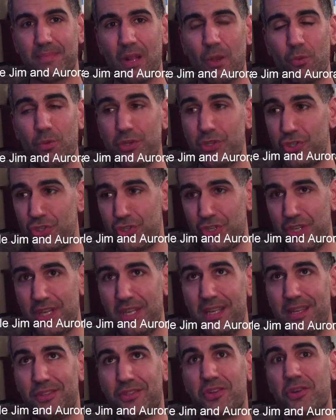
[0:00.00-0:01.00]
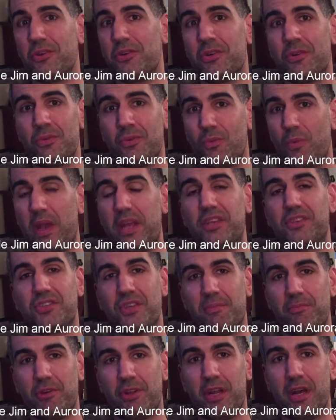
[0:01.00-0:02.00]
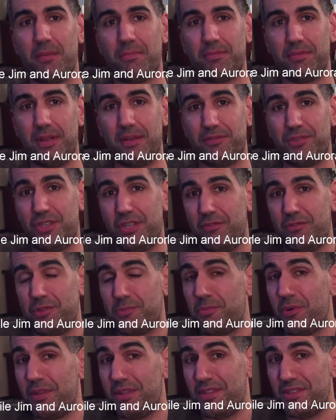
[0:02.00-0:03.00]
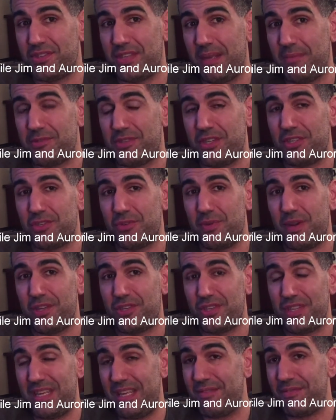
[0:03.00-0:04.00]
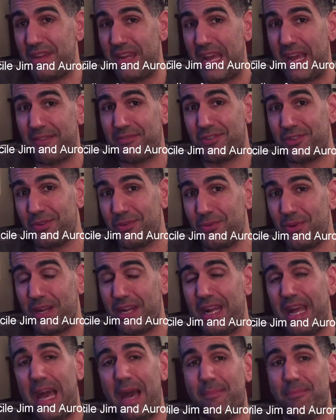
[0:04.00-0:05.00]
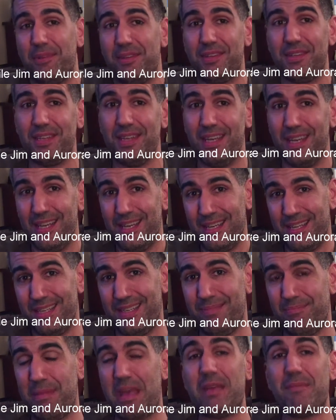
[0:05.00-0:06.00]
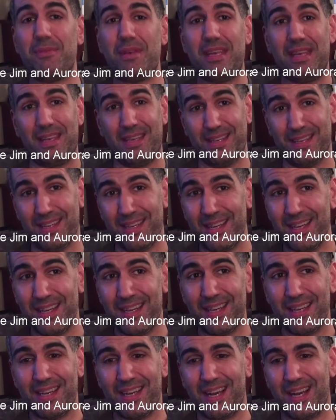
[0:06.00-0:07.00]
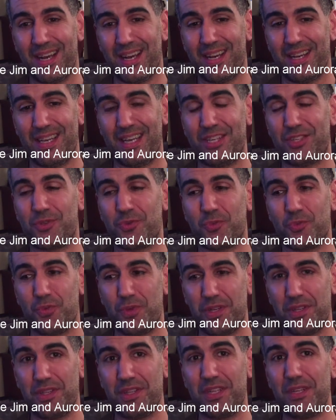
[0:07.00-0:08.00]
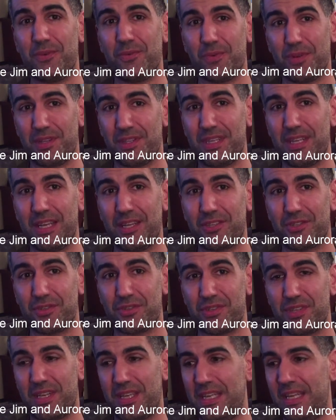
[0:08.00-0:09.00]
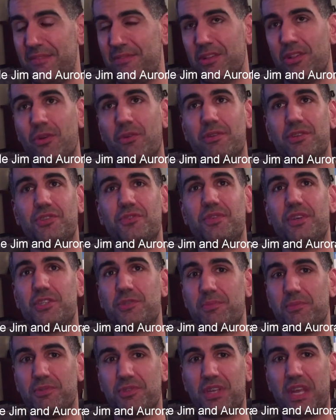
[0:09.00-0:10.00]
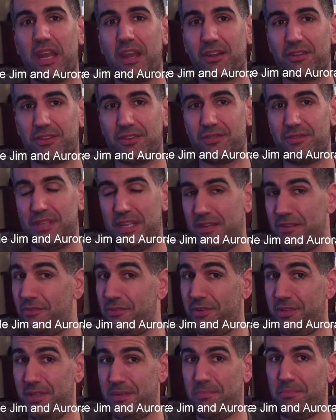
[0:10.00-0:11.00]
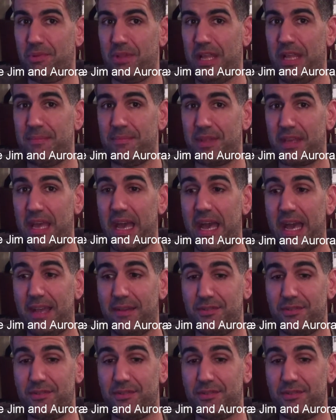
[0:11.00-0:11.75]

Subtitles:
Would she, in turn, wake someone up if she was put in the same situation, even after what had happened? Maybe. It's really, really interesting. And even Lawrence Fishburne's character didn't really blame the guy.